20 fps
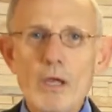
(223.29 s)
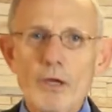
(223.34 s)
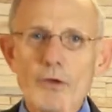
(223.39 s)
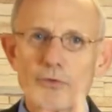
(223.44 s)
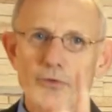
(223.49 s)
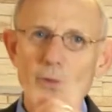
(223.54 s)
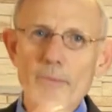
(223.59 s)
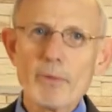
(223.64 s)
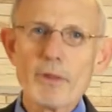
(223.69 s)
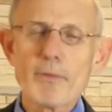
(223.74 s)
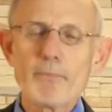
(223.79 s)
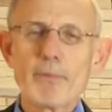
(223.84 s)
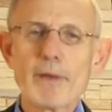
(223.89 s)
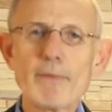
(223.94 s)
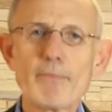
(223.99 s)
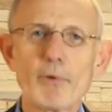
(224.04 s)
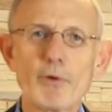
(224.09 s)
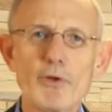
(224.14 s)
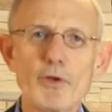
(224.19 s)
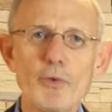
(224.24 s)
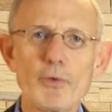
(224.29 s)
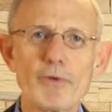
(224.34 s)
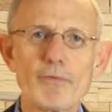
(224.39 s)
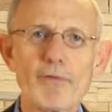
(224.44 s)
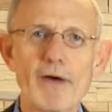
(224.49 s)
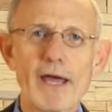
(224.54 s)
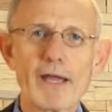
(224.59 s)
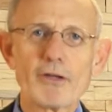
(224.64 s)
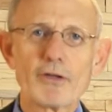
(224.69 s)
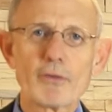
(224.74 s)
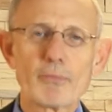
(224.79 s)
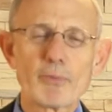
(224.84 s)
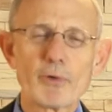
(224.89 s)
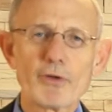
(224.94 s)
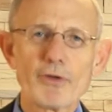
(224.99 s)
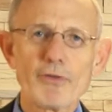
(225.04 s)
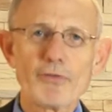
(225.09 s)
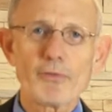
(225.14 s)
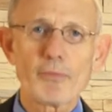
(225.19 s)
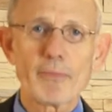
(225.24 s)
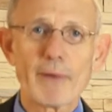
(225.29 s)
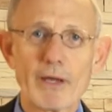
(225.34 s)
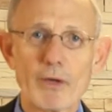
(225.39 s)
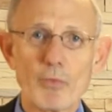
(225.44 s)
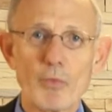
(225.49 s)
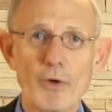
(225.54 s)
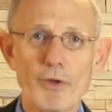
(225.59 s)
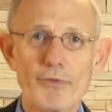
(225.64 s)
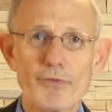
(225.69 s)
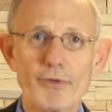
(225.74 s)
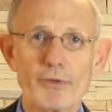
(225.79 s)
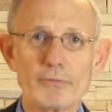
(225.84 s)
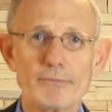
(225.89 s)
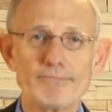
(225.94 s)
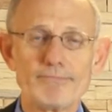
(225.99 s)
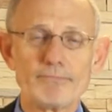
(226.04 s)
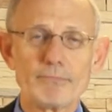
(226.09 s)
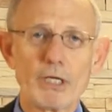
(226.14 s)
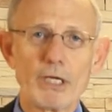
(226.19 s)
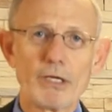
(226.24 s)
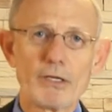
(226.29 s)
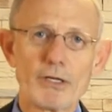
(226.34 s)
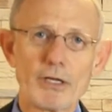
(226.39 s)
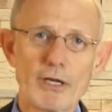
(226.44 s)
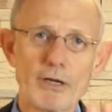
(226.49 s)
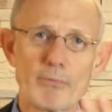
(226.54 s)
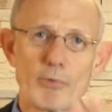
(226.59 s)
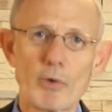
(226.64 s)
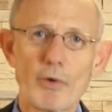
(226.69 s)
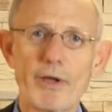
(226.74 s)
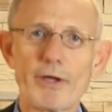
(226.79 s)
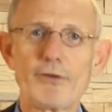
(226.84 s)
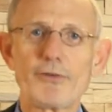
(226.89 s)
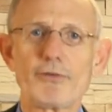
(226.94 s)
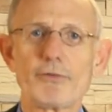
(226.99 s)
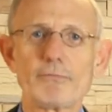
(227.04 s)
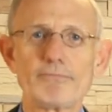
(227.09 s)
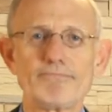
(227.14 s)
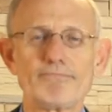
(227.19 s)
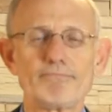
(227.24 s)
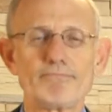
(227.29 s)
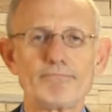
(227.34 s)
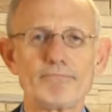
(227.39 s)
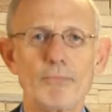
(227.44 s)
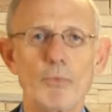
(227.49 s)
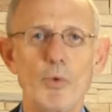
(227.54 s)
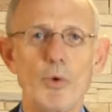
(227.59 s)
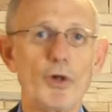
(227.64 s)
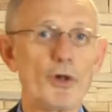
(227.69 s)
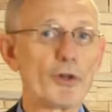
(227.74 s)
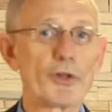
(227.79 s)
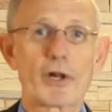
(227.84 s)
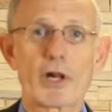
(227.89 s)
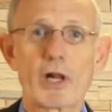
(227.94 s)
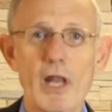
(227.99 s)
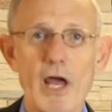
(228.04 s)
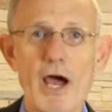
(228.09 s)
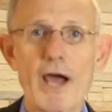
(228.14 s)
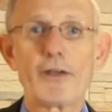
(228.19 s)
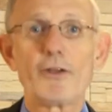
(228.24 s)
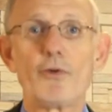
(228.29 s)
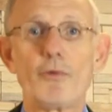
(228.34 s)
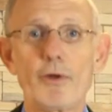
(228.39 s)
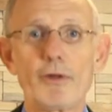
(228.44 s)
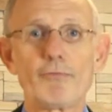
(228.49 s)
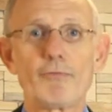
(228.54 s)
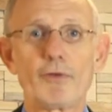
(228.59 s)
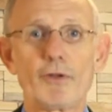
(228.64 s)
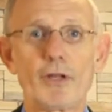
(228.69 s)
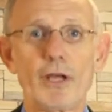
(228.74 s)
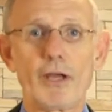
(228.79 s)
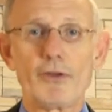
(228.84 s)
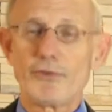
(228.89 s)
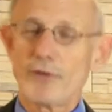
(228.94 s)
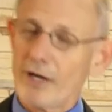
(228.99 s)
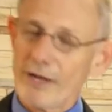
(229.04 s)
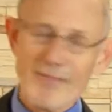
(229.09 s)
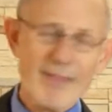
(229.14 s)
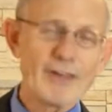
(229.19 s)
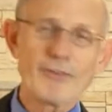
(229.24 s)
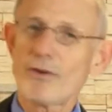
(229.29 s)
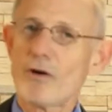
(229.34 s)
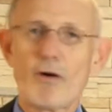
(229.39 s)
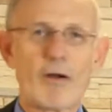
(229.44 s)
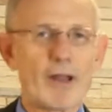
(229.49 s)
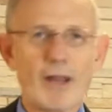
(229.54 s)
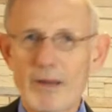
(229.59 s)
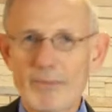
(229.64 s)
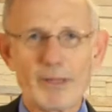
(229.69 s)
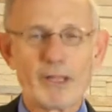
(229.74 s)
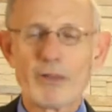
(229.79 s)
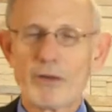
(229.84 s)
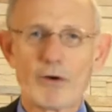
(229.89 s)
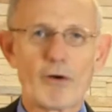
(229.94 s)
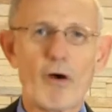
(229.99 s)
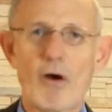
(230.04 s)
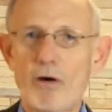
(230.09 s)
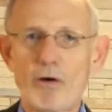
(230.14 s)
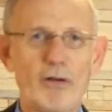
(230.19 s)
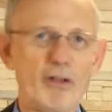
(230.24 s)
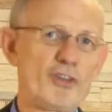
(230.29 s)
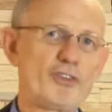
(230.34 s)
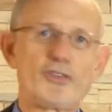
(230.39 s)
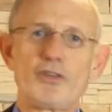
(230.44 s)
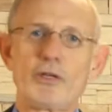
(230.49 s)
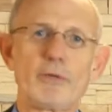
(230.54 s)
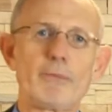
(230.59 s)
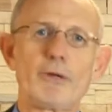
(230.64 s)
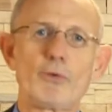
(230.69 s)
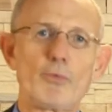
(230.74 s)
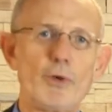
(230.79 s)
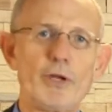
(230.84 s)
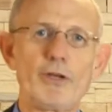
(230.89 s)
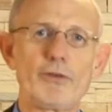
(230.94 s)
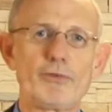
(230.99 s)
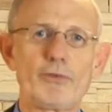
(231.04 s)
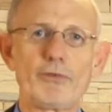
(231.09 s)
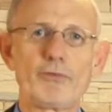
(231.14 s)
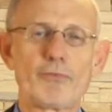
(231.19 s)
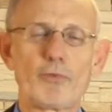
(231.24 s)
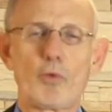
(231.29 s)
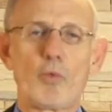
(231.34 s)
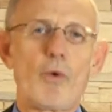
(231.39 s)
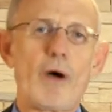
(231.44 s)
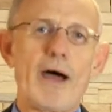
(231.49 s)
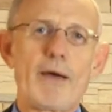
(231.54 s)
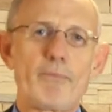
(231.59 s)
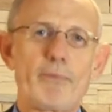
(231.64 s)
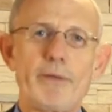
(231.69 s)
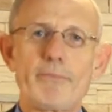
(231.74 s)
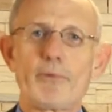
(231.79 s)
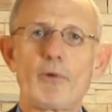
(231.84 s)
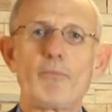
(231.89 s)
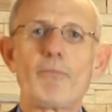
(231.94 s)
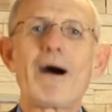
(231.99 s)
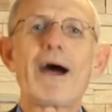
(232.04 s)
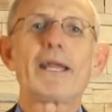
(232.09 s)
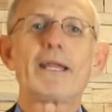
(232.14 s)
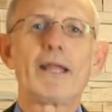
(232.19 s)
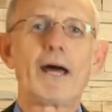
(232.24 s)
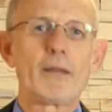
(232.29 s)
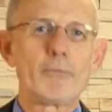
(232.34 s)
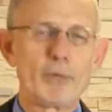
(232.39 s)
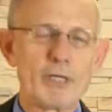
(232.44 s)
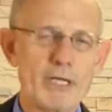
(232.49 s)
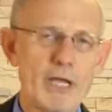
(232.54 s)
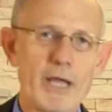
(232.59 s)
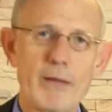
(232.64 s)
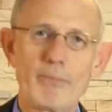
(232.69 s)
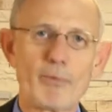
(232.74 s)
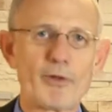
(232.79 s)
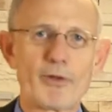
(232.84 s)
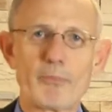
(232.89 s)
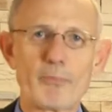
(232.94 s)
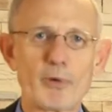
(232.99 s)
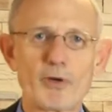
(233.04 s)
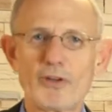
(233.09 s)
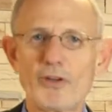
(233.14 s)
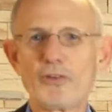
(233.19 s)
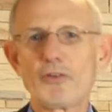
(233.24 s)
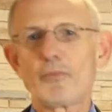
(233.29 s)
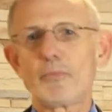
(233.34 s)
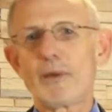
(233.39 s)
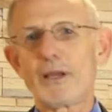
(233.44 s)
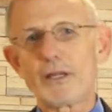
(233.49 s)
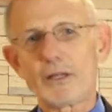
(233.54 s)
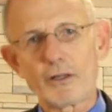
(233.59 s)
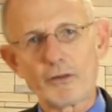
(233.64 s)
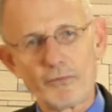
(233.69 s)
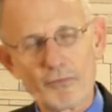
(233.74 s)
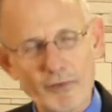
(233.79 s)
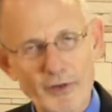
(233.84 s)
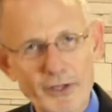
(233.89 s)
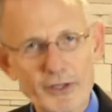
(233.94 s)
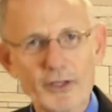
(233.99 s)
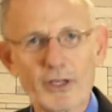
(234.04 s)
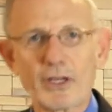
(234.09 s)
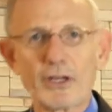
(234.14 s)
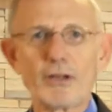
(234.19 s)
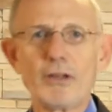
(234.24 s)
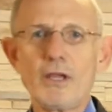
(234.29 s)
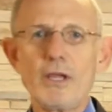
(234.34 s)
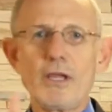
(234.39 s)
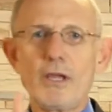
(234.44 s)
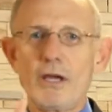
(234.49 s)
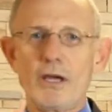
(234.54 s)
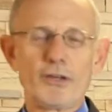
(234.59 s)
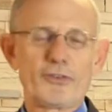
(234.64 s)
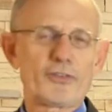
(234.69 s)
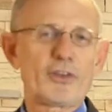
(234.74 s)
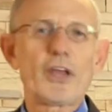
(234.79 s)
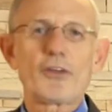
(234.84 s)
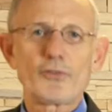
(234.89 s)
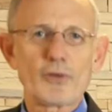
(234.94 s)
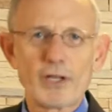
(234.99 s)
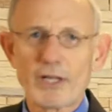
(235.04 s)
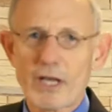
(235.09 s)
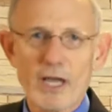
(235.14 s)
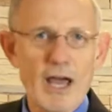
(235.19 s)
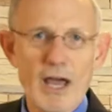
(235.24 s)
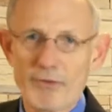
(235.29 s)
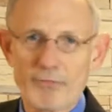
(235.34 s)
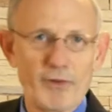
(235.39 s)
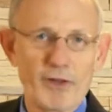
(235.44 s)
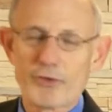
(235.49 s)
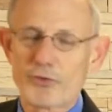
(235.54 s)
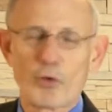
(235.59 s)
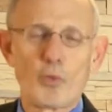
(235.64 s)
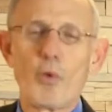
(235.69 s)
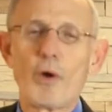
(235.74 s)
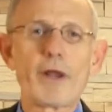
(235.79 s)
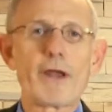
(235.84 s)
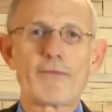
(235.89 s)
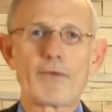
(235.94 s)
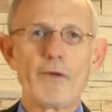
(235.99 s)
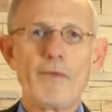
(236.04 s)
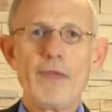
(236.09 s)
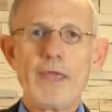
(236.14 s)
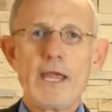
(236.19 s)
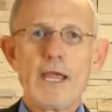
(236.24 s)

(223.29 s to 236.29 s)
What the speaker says: Some of the people you invite to participate with you in deliberation will decline your invitation. And that's all right. I mean, there are legitimate reasons for why people might not be able to participate, conflicting, scheduling conflicts or whatever.